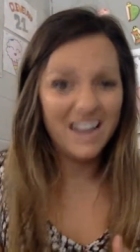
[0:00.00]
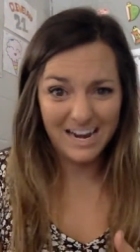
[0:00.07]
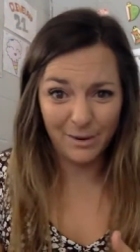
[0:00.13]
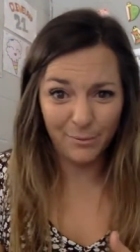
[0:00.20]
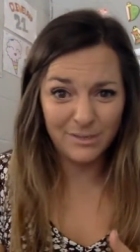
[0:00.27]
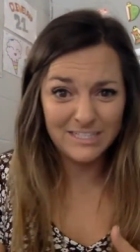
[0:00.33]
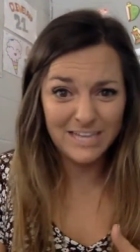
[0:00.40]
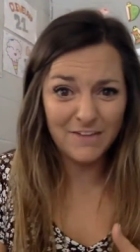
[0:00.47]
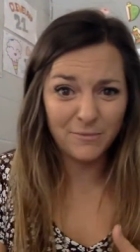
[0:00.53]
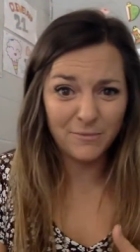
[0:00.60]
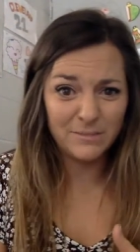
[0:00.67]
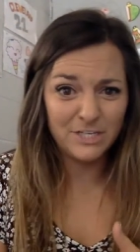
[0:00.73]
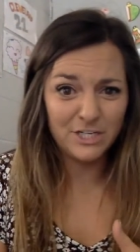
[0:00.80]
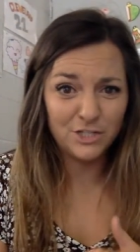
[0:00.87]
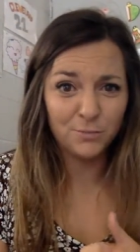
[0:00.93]
And I want to say, from
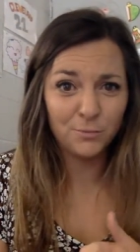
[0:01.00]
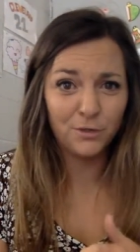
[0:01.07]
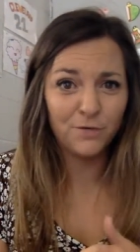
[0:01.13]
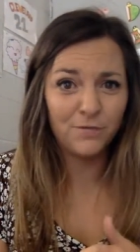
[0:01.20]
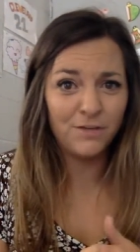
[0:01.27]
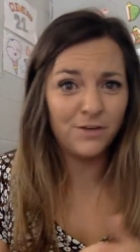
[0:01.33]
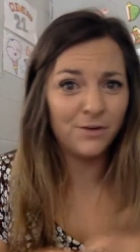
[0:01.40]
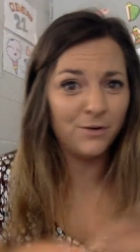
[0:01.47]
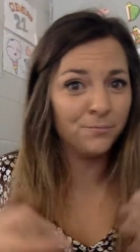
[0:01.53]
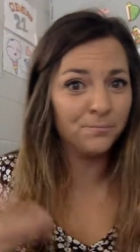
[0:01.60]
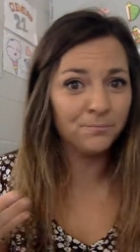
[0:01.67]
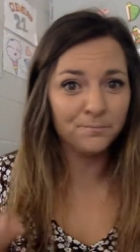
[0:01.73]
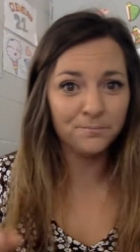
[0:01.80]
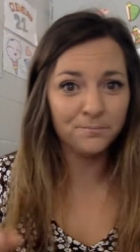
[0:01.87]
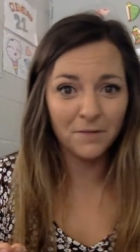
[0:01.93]
a teacher point of view,
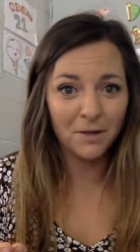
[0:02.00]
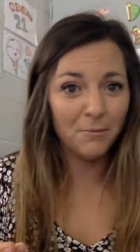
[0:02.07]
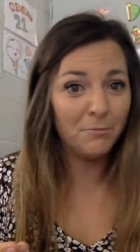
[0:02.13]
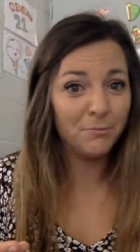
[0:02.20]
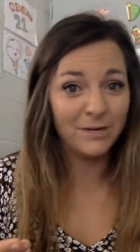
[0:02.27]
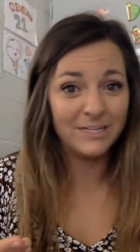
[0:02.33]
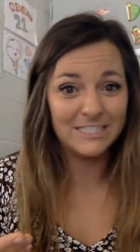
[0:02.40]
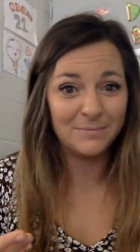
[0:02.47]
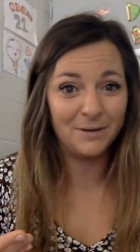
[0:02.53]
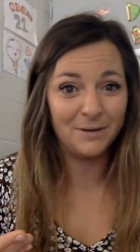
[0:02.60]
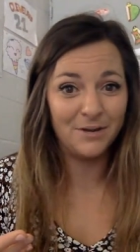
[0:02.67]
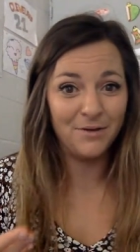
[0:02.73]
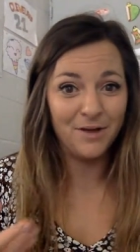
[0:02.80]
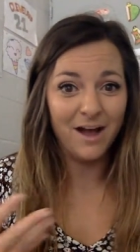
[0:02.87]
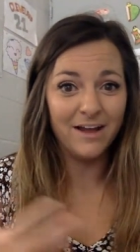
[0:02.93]
I'm impressed by
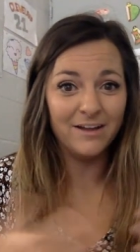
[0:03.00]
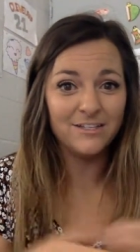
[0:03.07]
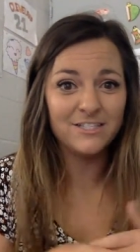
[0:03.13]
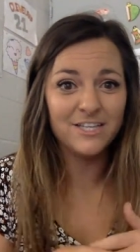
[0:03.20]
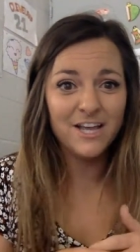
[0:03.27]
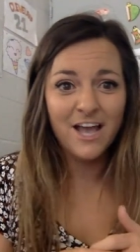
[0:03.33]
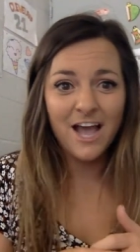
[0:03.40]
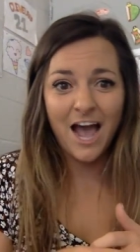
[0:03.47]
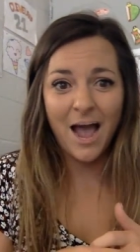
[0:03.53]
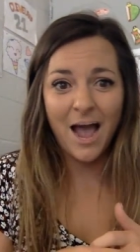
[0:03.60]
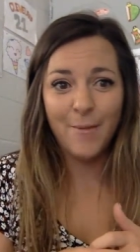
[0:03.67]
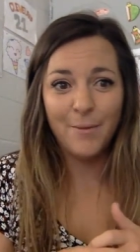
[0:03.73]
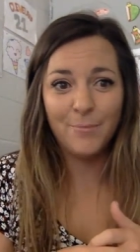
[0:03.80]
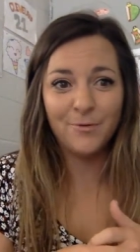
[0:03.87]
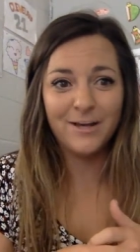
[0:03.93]
you guys.
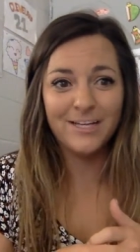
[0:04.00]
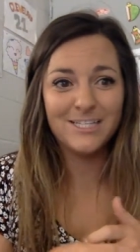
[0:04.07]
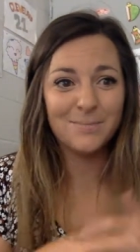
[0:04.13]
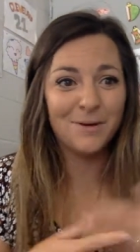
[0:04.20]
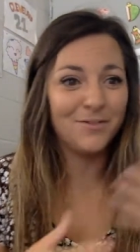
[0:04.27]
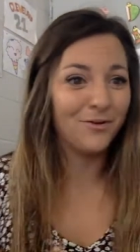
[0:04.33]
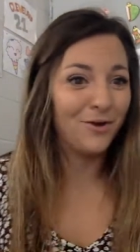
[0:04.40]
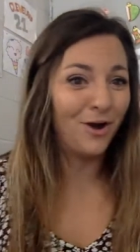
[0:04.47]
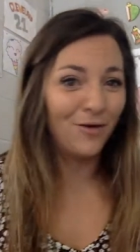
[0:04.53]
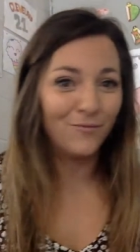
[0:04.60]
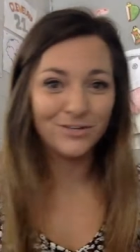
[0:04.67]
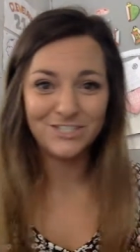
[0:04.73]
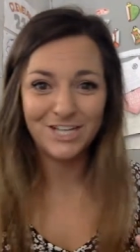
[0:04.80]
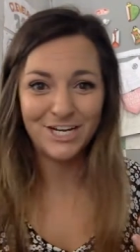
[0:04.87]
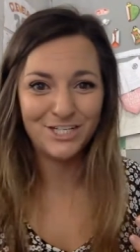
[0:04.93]
I'm impressed by the
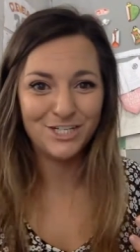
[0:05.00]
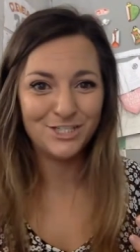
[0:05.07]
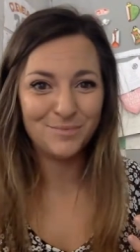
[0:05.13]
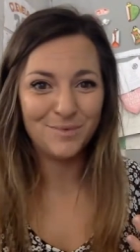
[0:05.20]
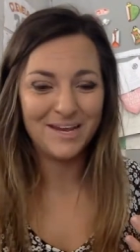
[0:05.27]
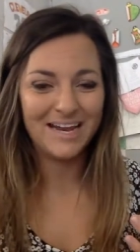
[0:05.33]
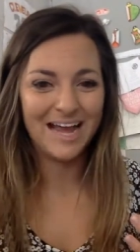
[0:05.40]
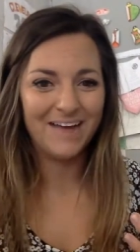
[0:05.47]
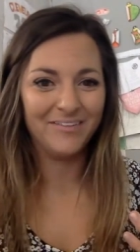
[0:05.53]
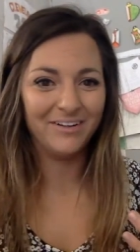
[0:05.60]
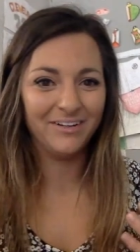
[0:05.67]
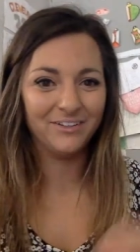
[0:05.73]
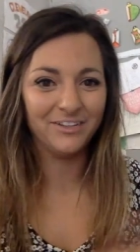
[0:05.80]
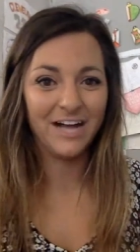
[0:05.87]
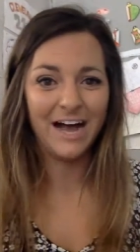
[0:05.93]
conversations we can have
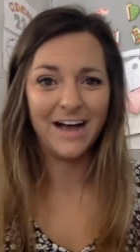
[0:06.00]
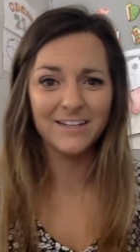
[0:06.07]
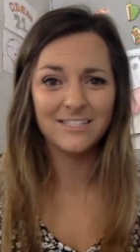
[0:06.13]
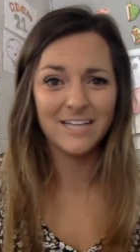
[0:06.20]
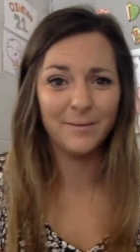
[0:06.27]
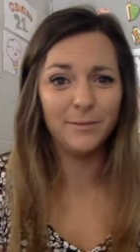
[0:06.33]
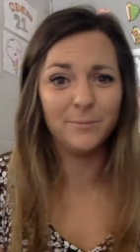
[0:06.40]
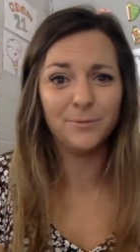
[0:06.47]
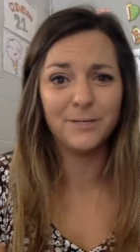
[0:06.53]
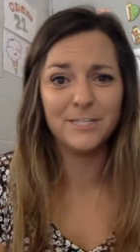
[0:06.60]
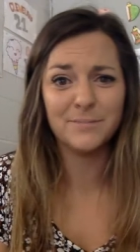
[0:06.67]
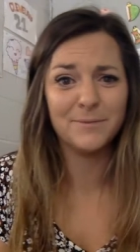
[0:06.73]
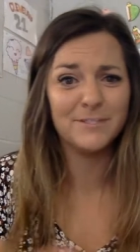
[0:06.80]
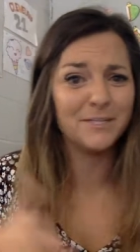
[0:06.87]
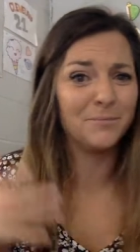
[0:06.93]
in class. I'm
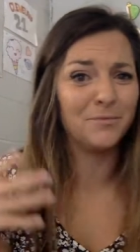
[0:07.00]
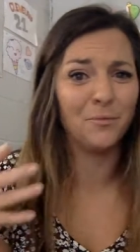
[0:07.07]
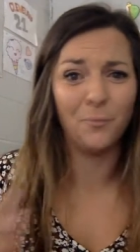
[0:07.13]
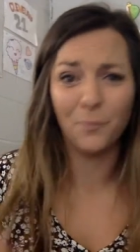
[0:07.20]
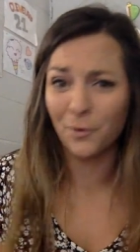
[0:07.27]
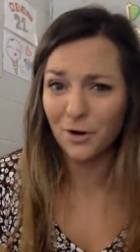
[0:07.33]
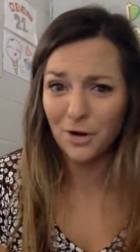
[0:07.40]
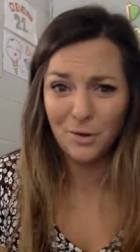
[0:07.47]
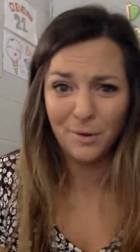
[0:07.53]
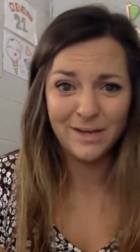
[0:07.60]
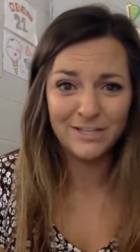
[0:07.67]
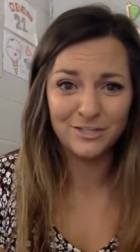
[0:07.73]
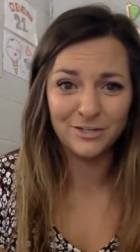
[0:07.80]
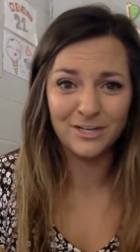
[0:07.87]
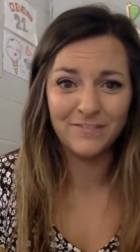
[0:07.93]
impressed by some of the work you
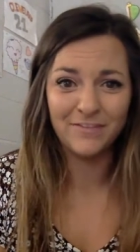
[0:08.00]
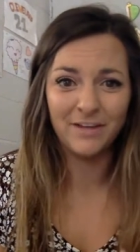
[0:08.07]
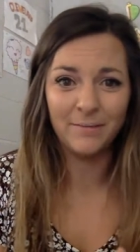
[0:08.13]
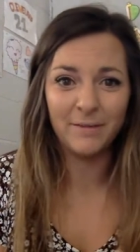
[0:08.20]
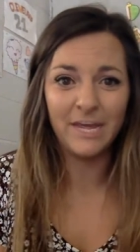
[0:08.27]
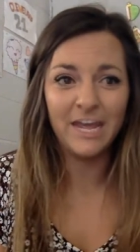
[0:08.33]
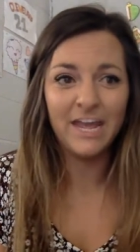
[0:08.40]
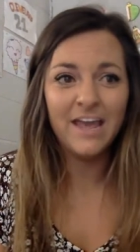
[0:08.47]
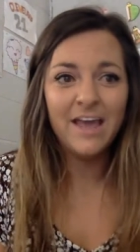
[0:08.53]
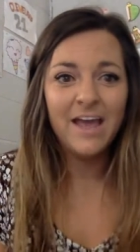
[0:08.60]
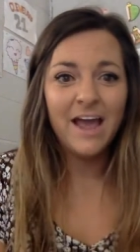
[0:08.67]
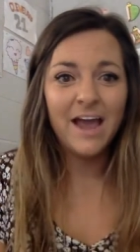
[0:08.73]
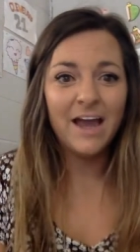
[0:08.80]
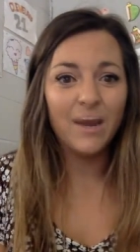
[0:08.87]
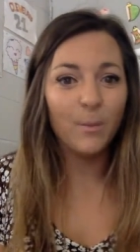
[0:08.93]
guys are giving me.
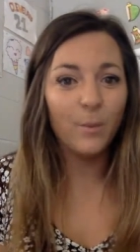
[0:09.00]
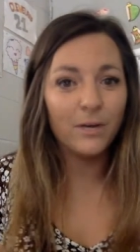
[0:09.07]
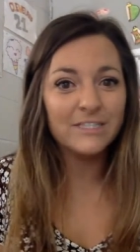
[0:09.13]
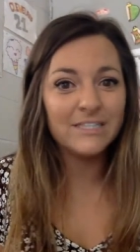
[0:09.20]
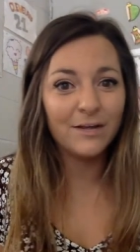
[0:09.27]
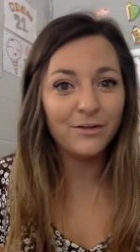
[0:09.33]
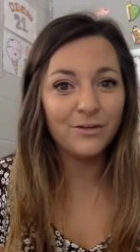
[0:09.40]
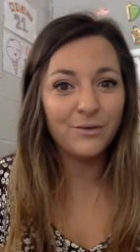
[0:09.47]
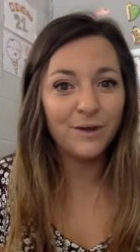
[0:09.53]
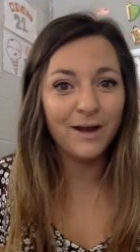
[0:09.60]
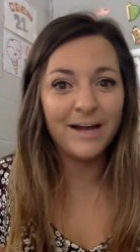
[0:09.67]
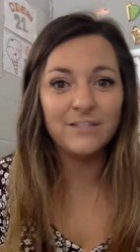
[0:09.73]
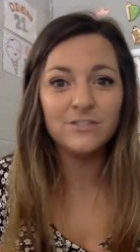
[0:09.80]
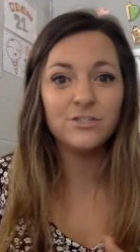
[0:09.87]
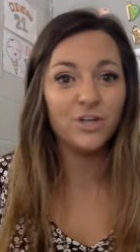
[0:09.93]
And I want to tell you
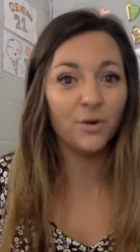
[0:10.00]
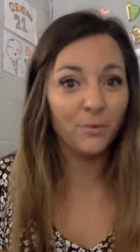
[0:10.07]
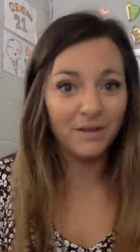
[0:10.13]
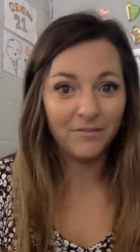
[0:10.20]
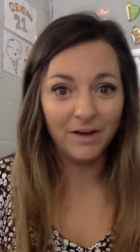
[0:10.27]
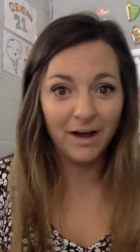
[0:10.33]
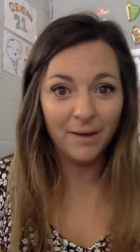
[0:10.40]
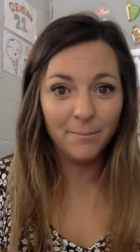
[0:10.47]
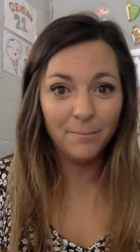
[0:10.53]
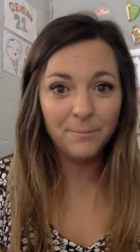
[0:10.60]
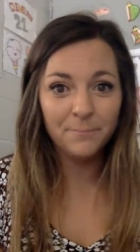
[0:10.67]
guys, don't give up.